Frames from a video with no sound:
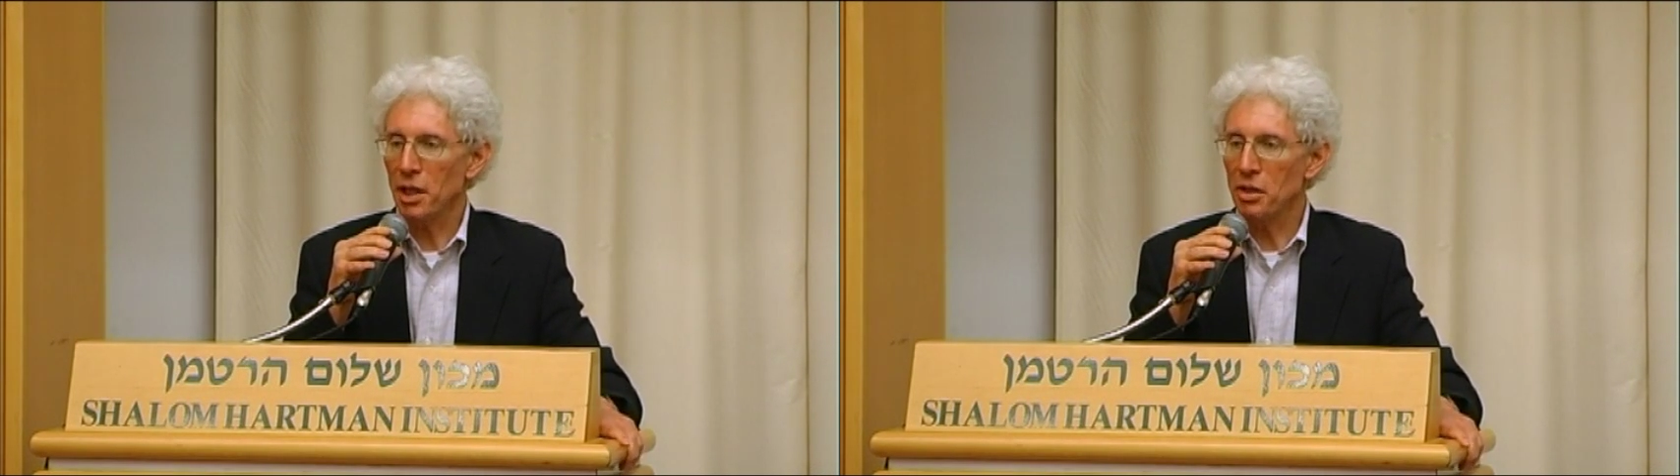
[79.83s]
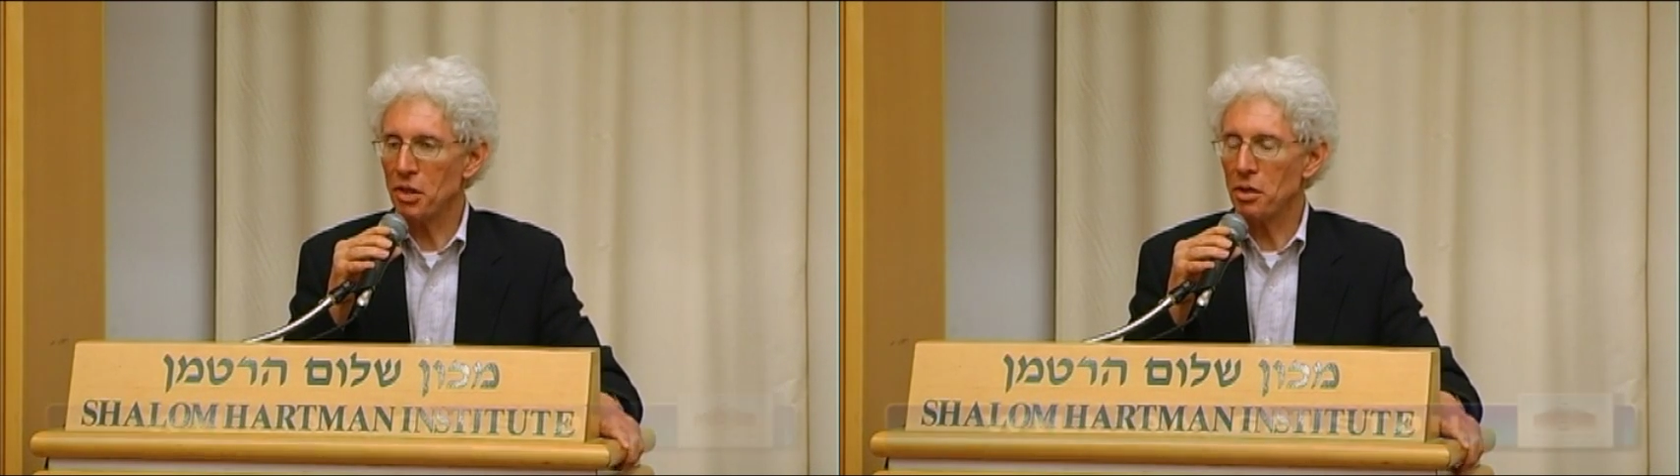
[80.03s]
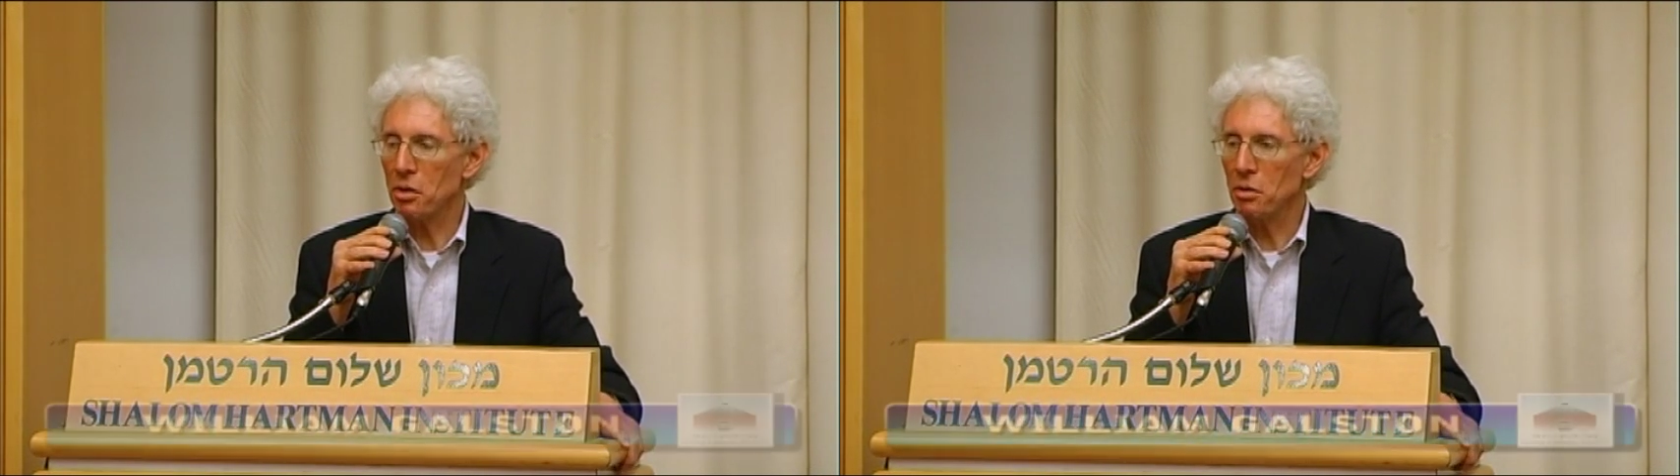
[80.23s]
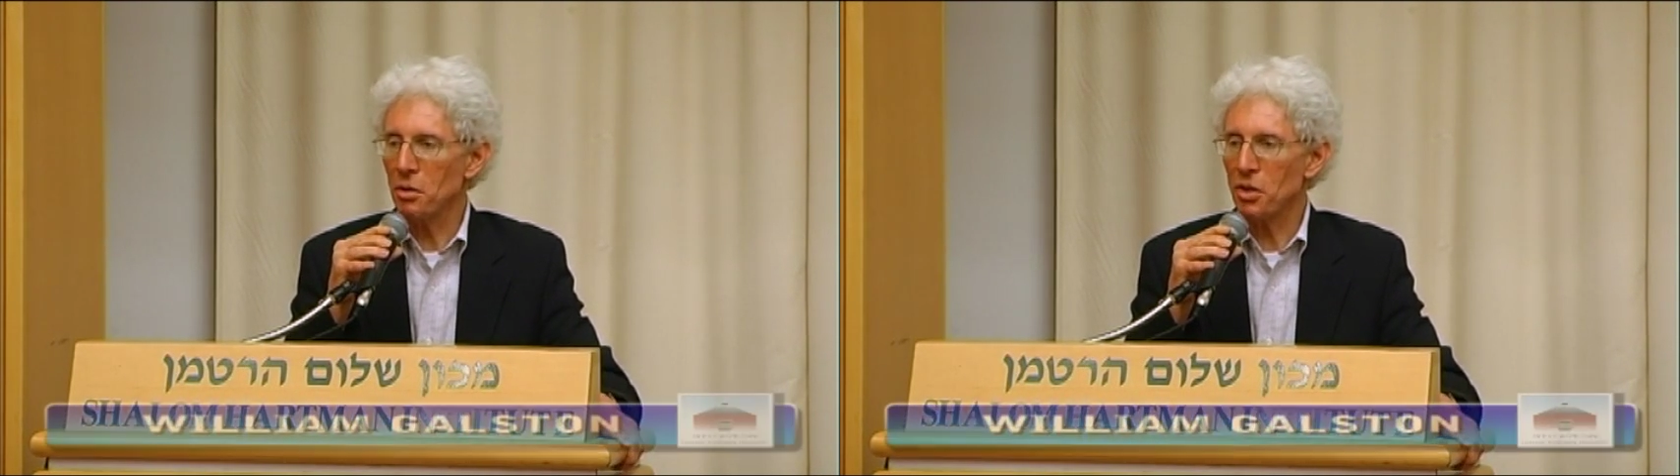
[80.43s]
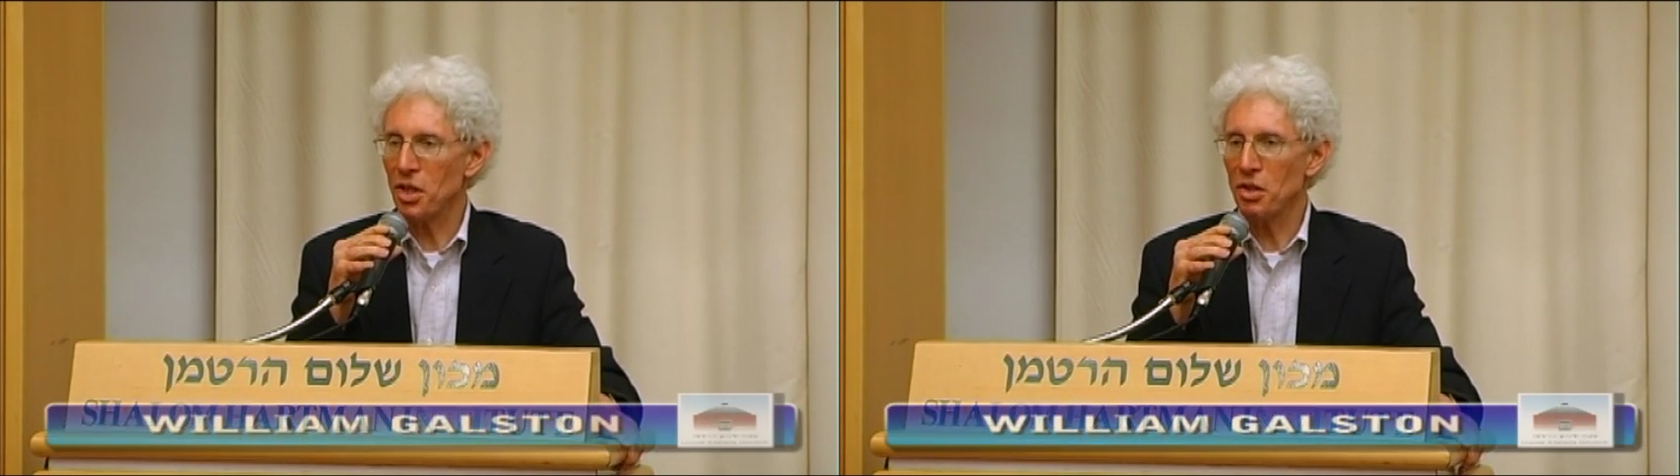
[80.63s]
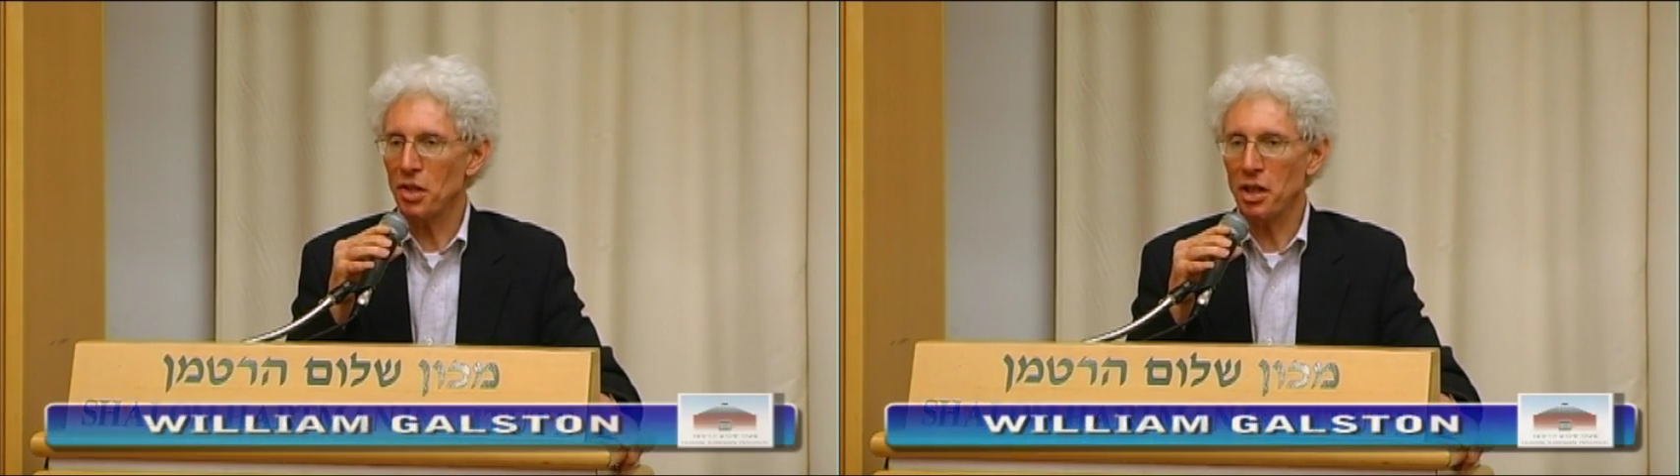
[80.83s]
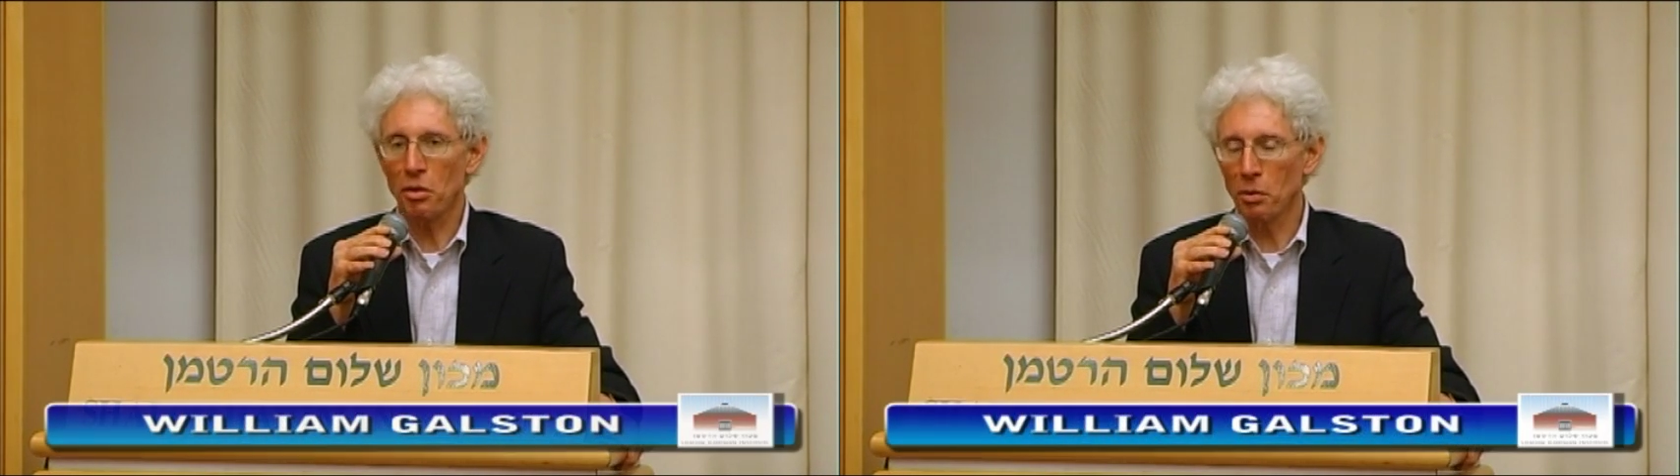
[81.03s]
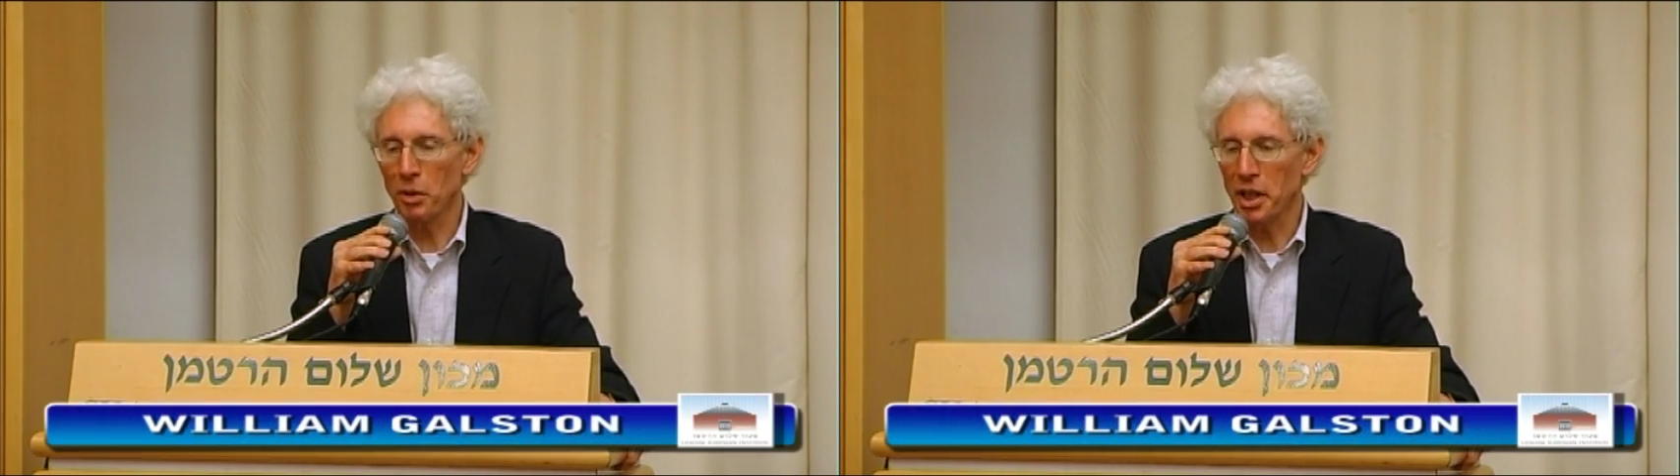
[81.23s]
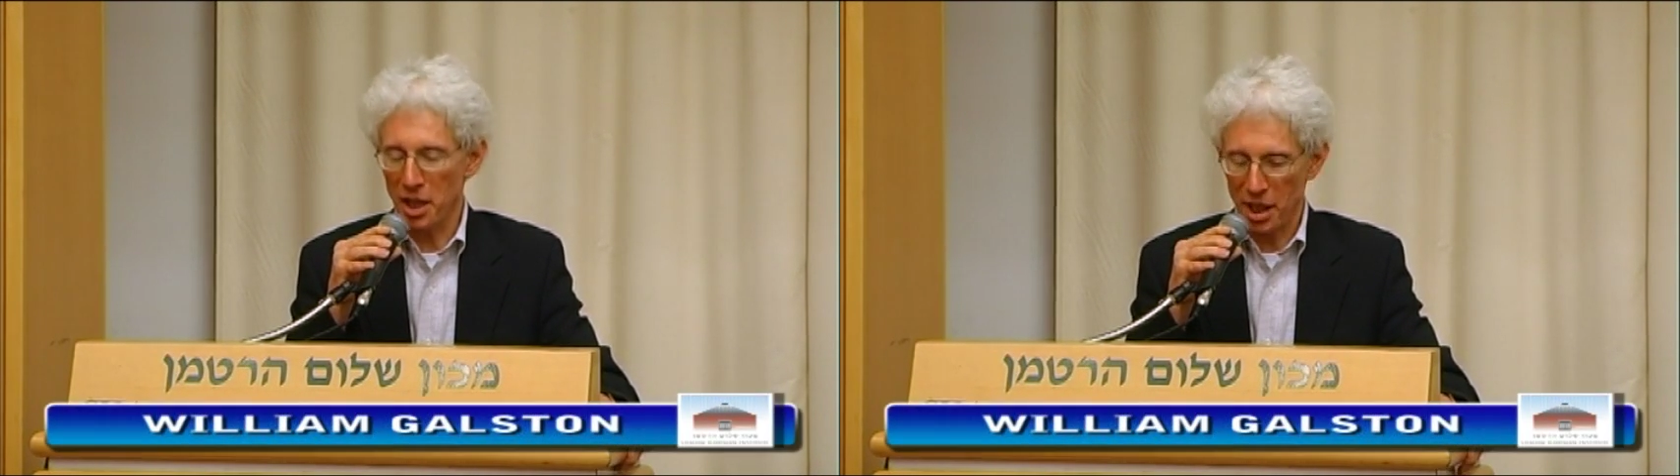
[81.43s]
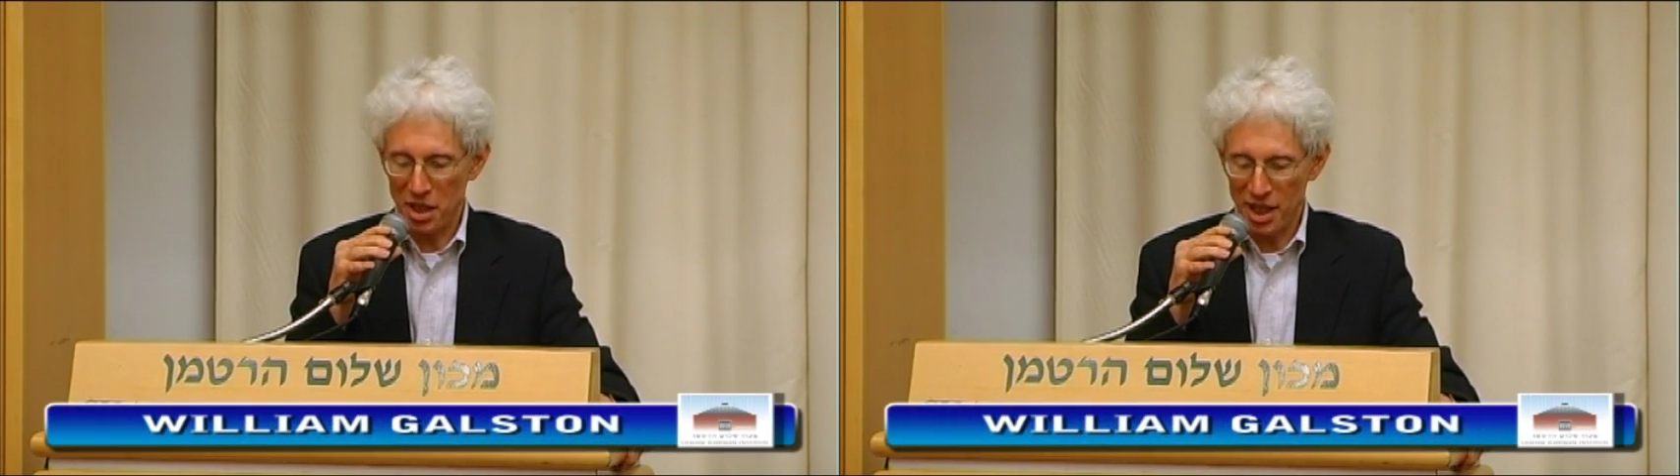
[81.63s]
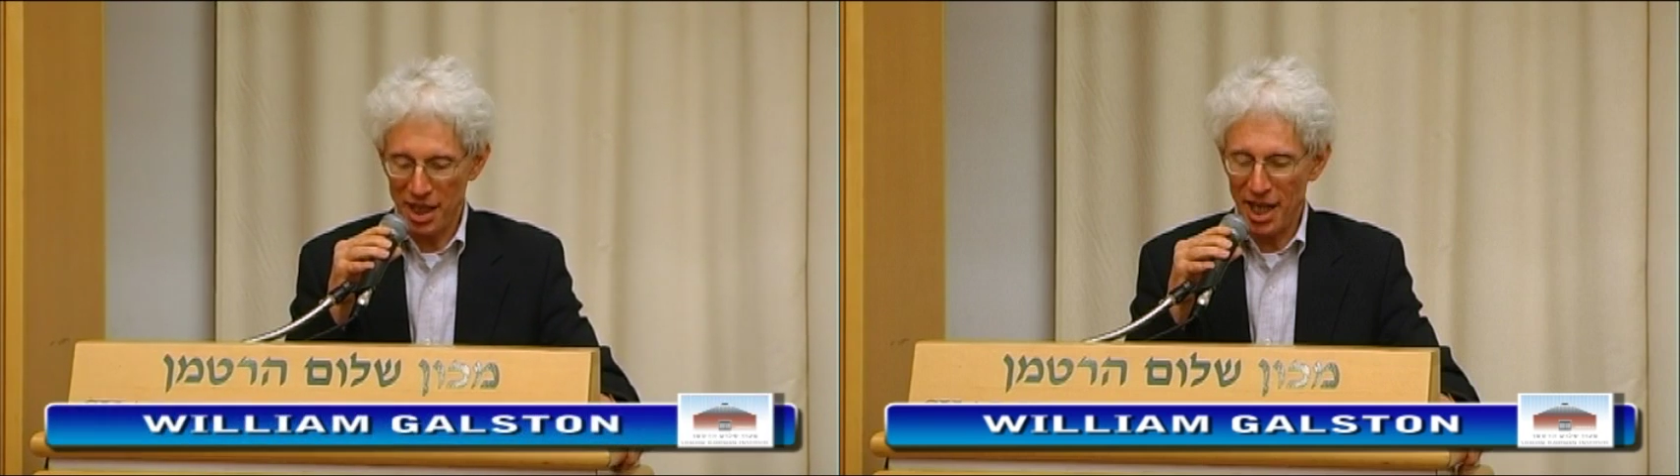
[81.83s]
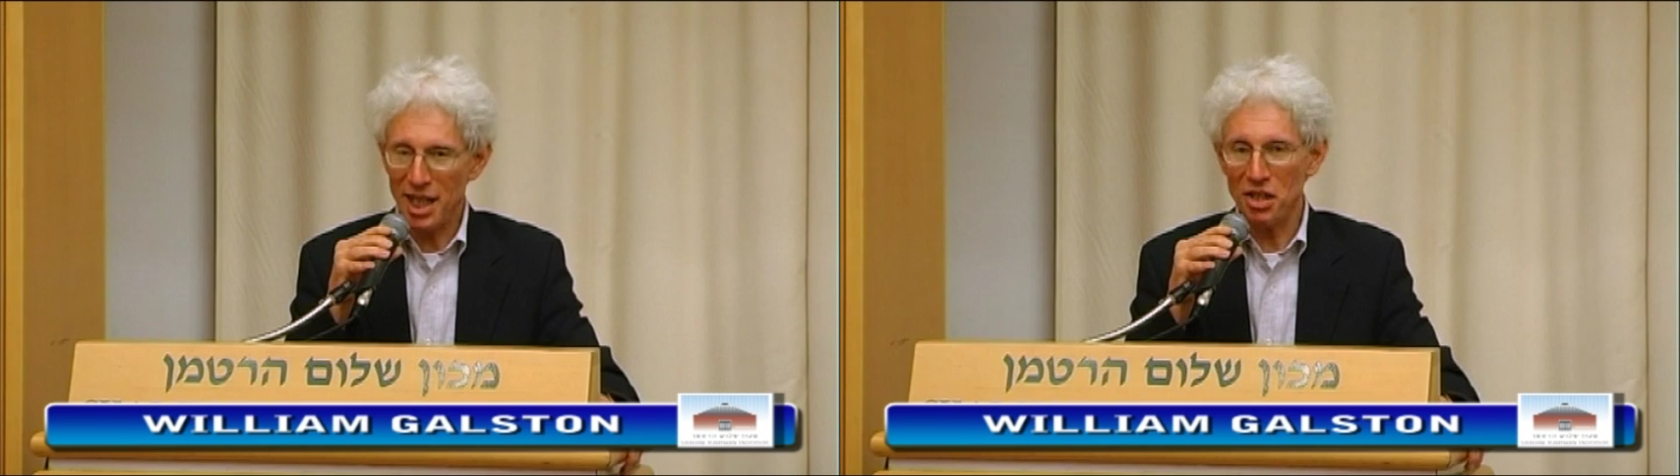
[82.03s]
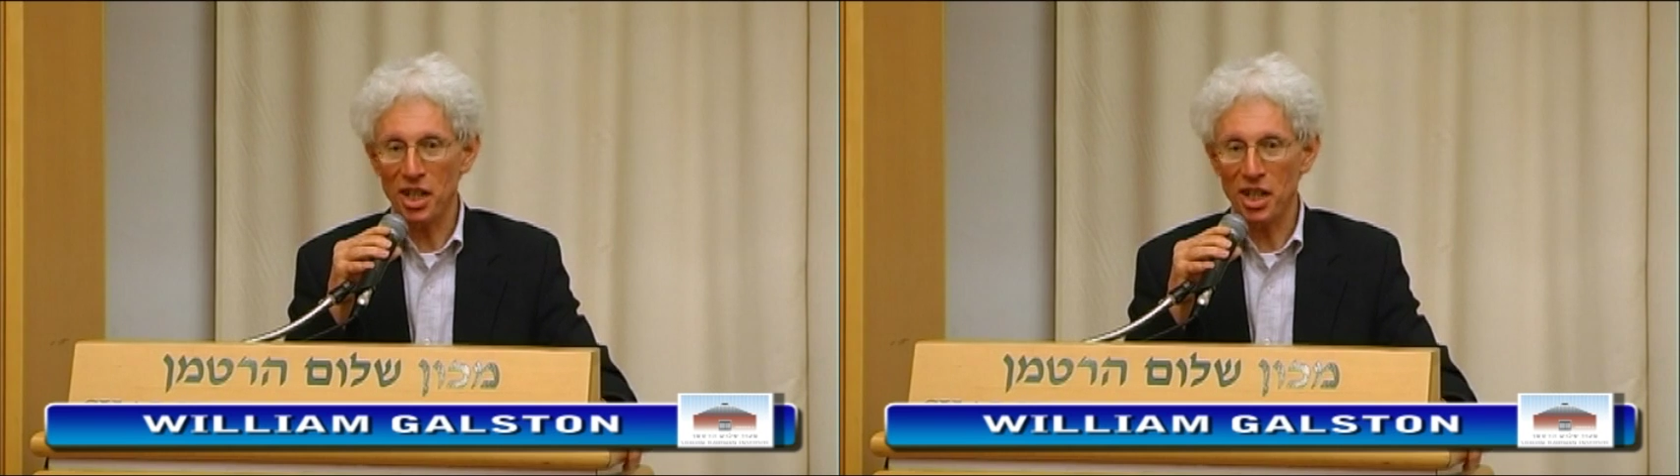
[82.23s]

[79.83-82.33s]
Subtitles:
Institute since the early 1980s,